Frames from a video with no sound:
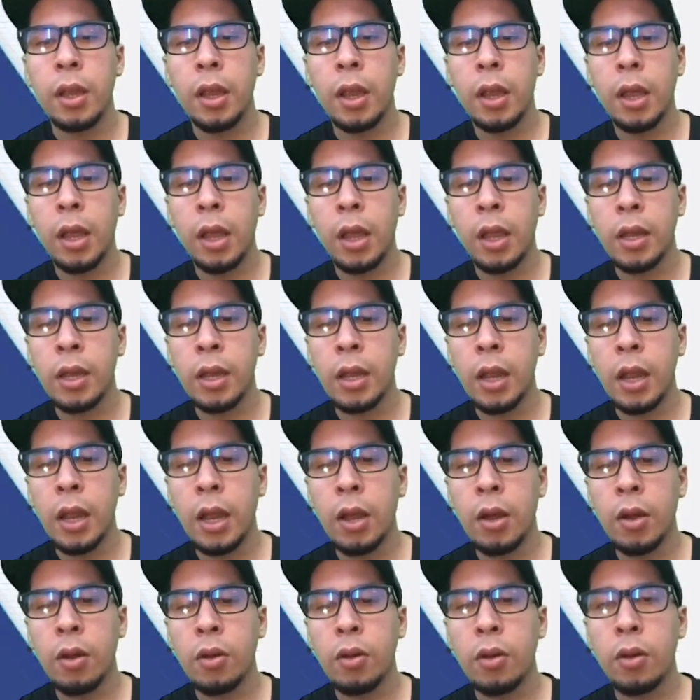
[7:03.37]
and
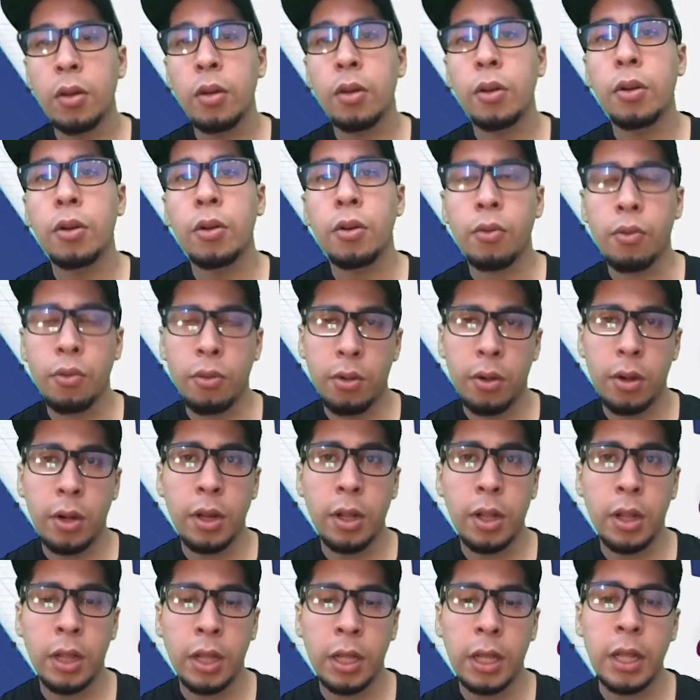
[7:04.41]
now
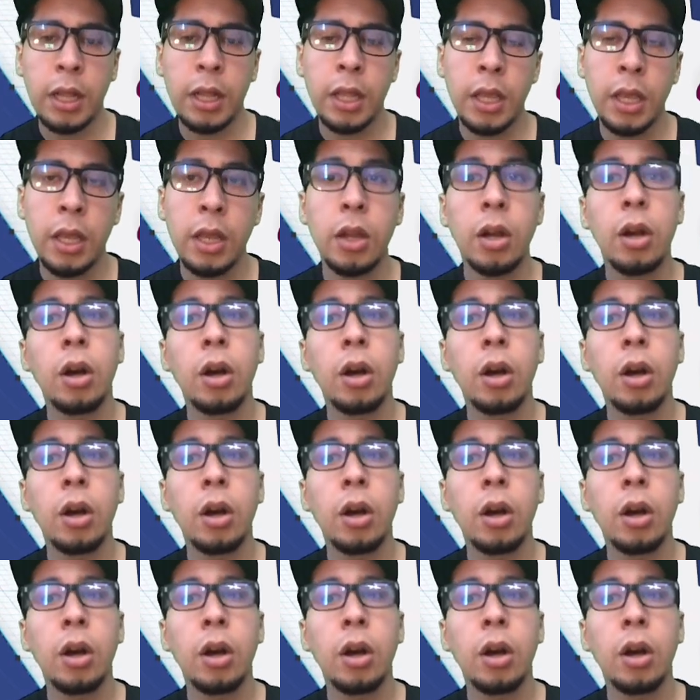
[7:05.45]
double click